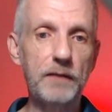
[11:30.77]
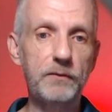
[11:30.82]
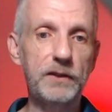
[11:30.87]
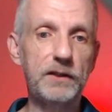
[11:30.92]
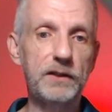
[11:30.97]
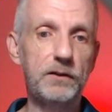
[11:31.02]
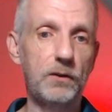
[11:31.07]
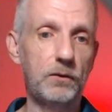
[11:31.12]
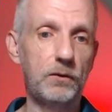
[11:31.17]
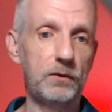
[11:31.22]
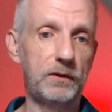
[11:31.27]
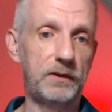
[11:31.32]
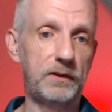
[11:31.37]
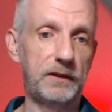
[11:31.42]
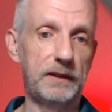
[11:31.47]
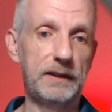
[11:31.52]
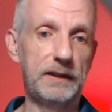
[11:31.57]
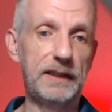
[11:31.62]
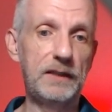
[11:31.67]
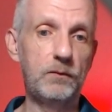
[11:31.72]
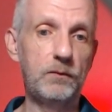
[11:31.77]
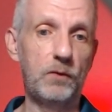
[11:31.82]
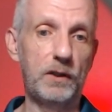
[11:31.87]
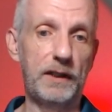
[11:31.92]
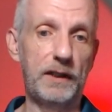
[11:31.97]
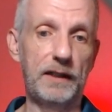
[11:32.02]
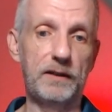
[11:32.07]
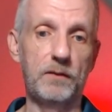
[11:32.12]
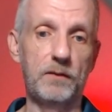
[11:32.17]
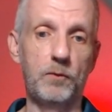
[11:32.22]
We don't need one
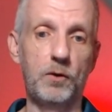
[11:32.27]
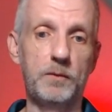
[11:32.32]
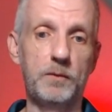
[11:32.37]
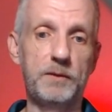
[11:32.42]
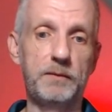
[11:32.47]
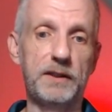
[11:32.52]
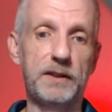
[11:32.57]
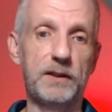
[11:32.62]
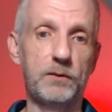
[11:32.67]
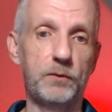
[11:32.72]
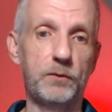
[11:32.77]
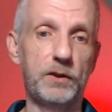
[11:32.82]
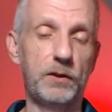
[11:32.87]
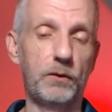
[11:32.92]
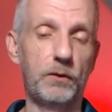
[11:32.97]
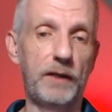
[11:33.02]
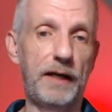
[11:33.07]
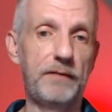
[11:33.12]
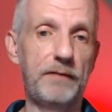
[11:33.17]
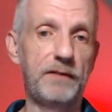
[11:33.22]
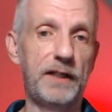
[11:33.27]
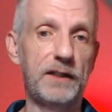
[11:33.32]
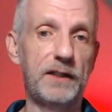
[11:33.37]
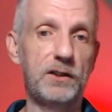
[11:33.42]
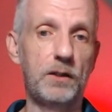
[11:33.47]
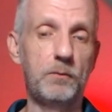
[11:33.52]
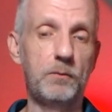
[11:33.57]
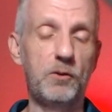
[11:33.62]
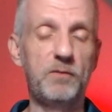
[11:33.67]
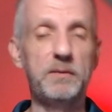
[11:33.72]
at the moment because we don't have an
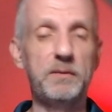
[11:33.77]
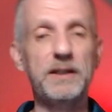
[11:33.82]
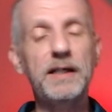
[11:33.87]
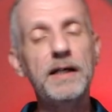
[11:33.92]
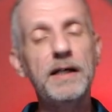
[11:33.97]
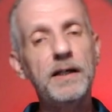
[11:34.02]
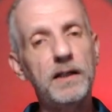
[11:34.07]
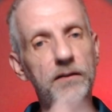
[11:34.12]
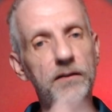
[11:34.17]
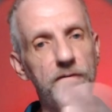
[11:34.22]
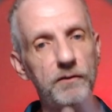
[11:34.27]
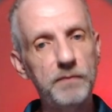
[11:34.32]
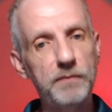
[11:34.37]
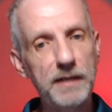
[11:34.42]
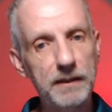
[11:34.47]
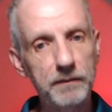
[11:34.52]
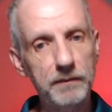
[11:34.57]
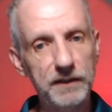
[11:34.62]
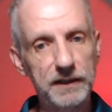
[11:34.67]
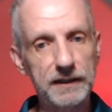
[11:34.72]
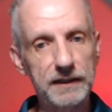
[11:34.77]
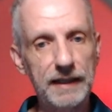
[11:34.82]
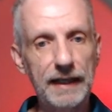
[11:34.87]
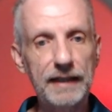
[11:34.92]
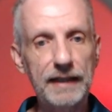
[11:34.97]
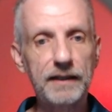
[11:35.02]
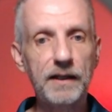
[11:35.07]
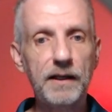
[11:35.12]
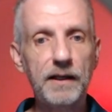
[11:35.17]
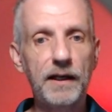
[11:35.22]
Angela morph. But if you've made a
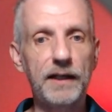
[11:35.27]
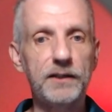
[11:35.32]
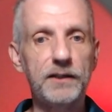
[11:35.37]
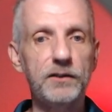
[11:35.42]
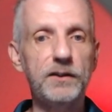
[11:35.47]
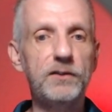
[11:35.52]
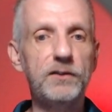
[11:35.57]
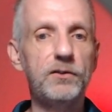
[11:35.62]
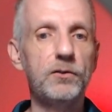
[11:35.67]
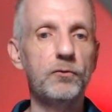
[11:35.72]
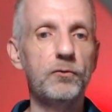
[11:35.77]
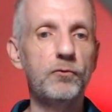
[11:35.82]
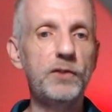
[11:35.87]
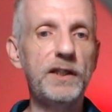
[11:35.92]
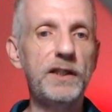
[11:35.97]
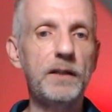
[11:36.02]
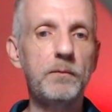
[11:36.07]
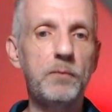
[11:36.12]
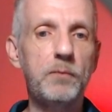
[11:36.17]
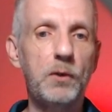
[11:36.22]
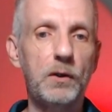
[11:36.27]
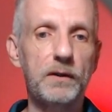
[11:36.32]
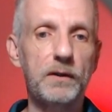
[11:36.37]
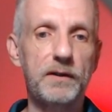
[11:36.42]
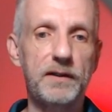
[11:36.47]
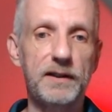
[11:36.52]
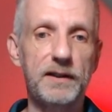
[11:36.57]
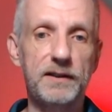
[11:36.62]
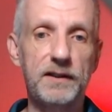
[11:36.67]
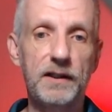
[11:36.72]
mistake and you need to re-import
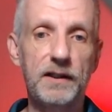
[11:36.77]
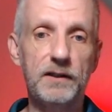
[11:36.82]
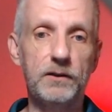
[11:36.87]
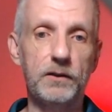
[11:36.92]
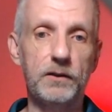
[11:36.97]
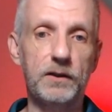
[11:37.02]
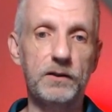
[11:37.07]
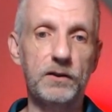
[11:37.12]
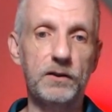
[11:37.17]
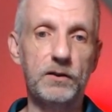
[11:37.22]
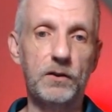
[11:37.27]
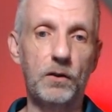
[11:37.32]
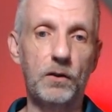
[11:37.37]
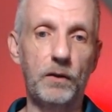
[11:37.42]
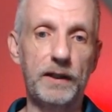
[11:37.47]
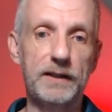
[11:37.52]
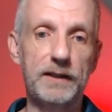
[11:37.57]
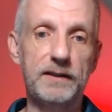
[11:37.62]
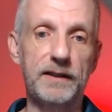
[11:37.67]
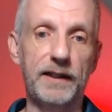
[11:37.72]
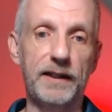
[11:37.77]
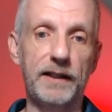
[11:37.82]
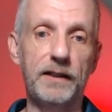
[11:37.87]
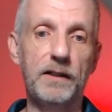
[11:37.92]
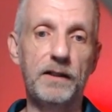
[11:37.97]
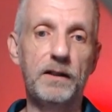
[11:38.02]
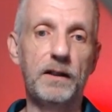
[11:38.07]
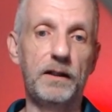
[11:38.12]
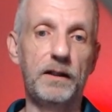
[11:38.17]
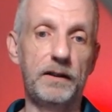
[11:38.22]
this, you can just go and say
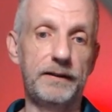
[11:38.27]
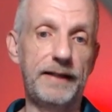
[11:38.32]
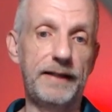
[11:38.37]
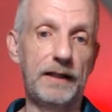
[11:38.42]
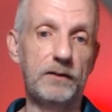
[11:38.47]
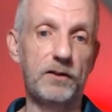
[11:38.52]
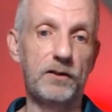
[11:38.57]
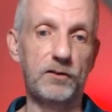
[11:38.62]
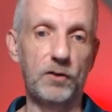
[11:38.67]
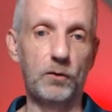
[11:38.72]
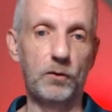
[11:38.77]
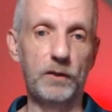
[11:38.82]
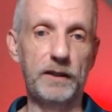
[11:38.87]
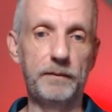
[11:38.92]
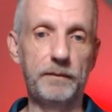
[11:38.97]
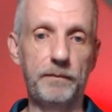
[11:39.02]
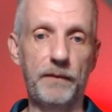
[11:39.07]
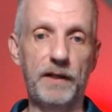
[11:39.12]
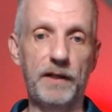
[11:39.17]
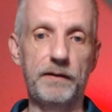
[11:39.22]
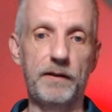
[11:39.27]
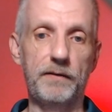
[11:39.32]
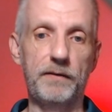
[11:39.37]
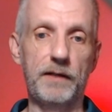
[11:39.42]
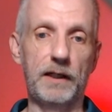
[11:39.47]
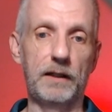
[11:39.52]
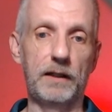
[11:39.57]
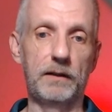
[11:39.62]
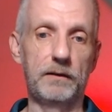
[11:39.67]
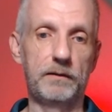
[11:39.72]
deltas only, and then
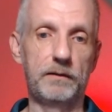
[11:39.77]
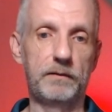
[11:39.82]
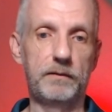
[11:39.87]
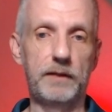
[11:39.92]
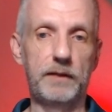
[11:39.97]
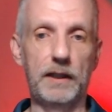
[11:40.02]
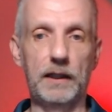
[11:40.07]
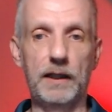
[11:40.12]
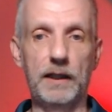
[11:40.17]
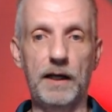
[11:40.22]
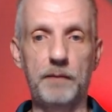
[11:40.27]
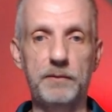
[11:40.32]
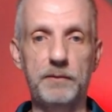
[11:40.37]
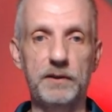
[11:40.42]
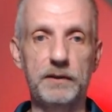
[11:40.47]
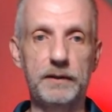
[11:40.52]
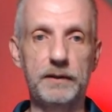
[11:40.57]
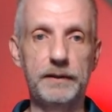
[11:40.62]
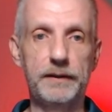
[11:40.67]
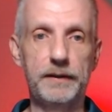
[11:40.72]
that'll happen.